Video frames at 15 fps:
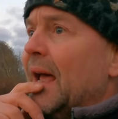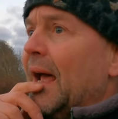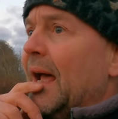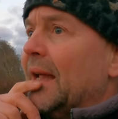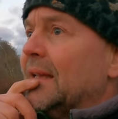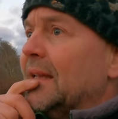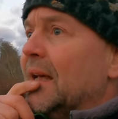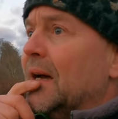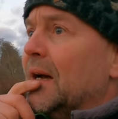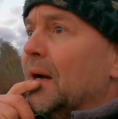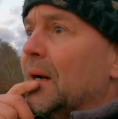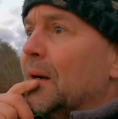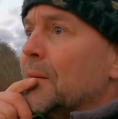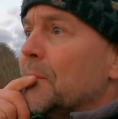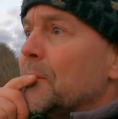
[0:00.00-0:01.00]
And
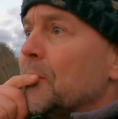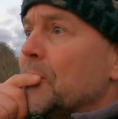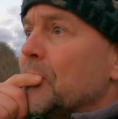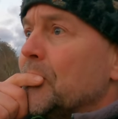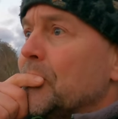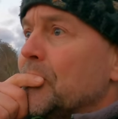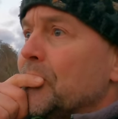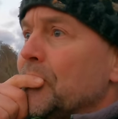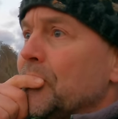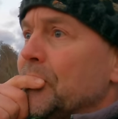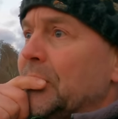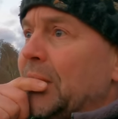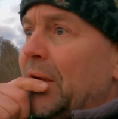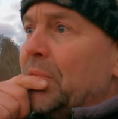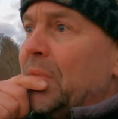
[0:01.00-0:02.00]

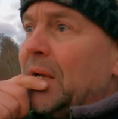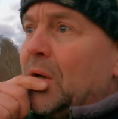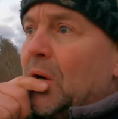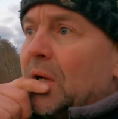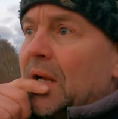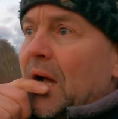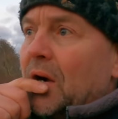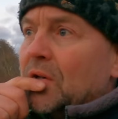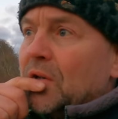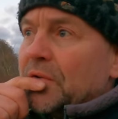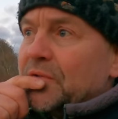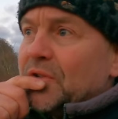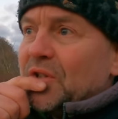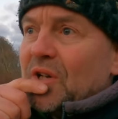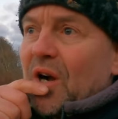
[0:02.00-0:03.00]
then we got out
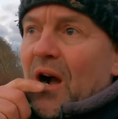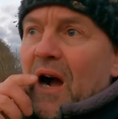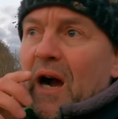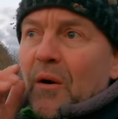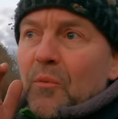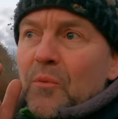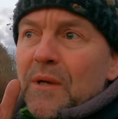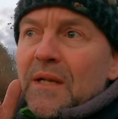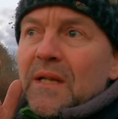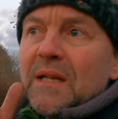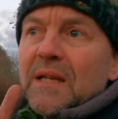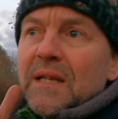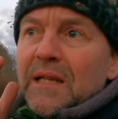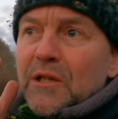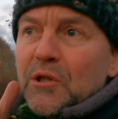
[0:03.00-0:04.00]
of the car
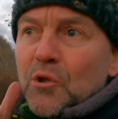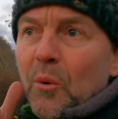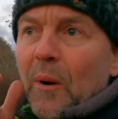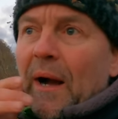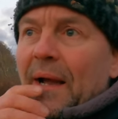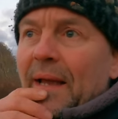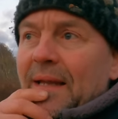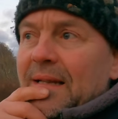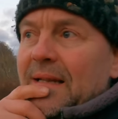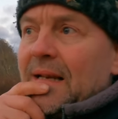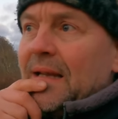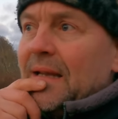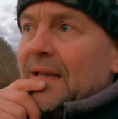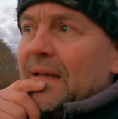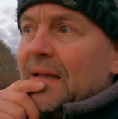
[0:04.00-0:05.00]
really
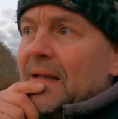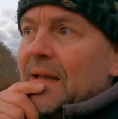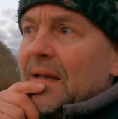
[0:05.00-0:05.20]
quietly,